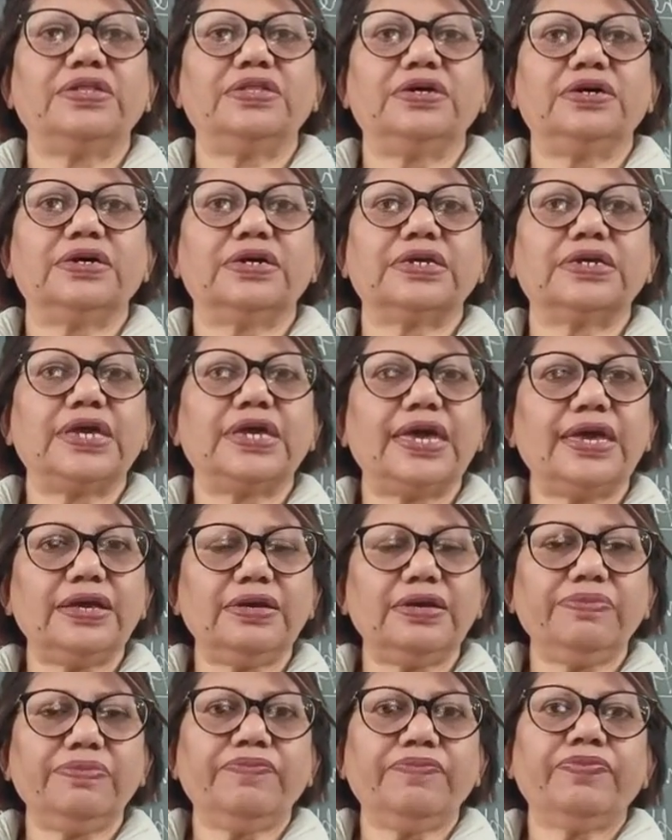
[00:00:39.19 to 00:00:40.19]
the
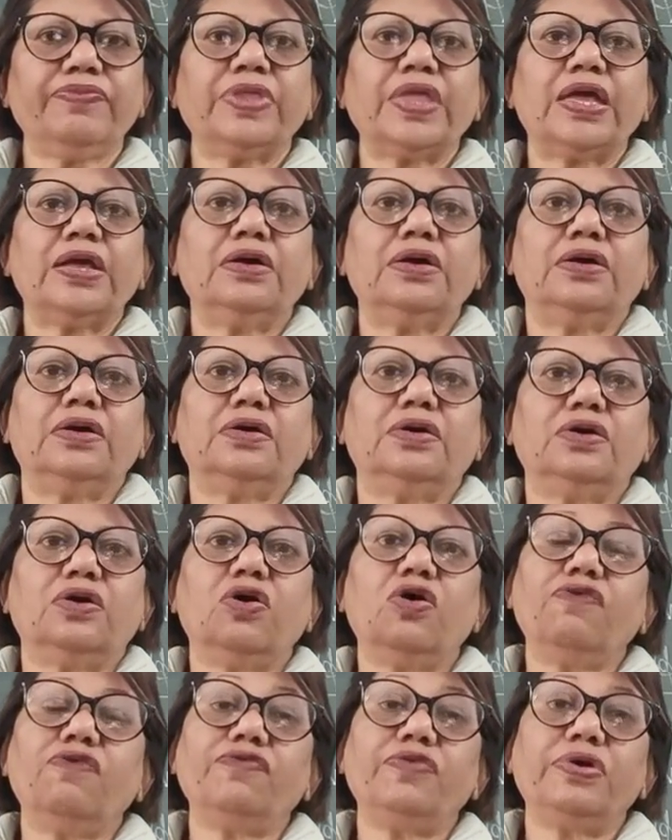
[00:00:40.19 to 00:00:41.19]
king
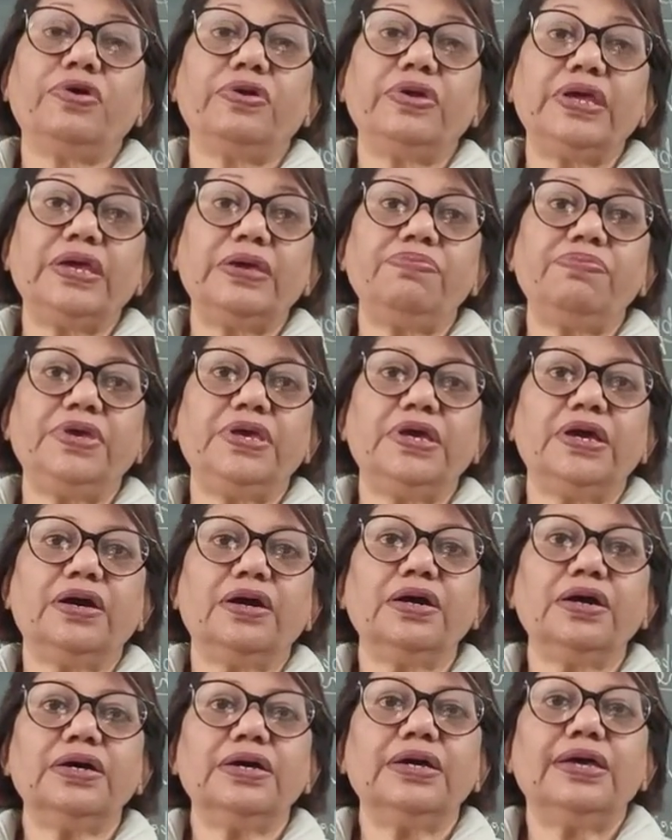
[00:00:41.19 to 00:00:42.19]
of
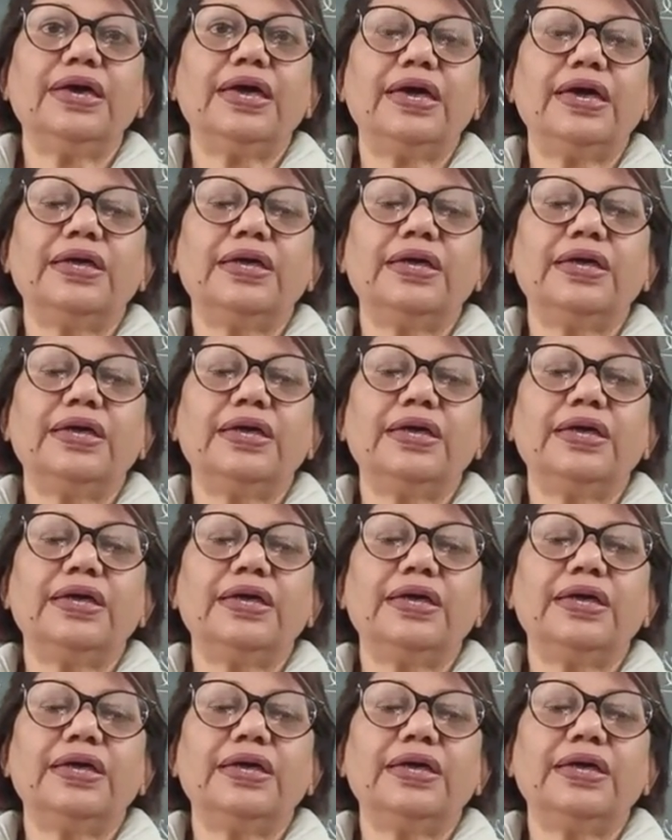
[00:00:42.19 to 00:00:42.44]
Arabia,